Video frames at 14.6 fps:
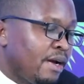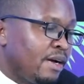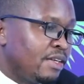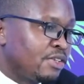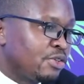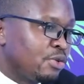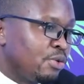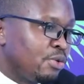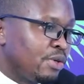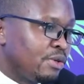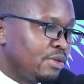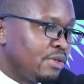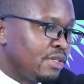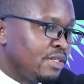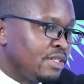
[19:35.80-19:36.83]
So
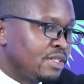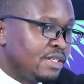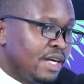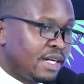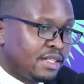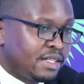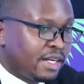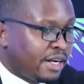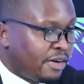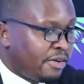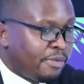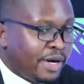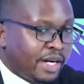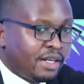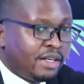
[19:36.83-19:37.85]
it's that
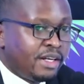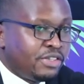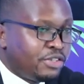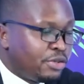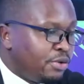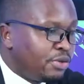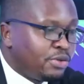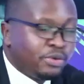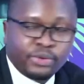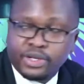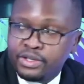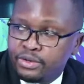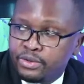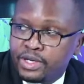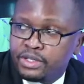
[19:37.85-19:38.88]
secondary market that you go to
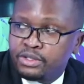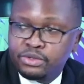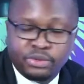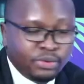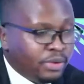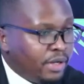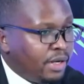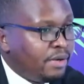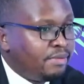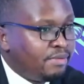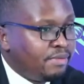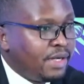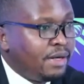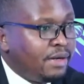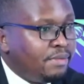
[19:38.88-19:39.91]
when you want
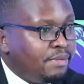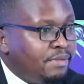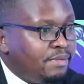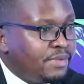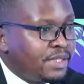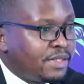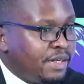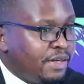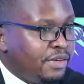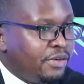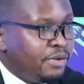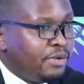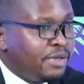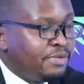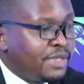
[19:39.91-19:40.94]
to sell
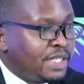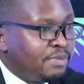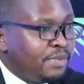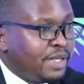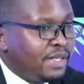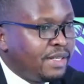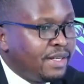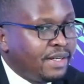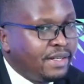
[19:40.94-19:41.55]
your investment.